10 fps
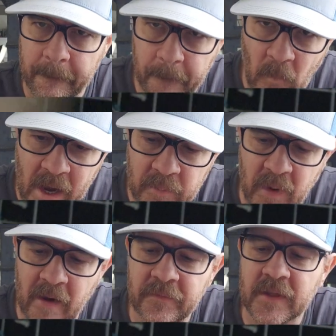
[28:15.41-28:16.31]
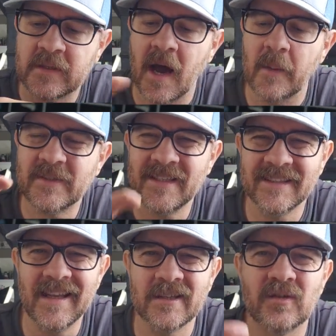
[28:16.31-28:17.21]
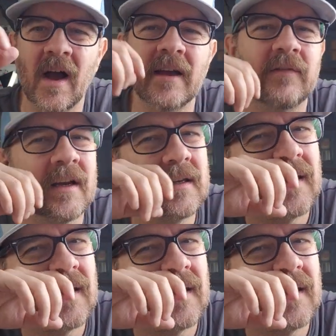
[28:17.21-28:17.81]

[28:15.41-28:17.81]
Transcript: wipe off the tops, let that dry. In fact,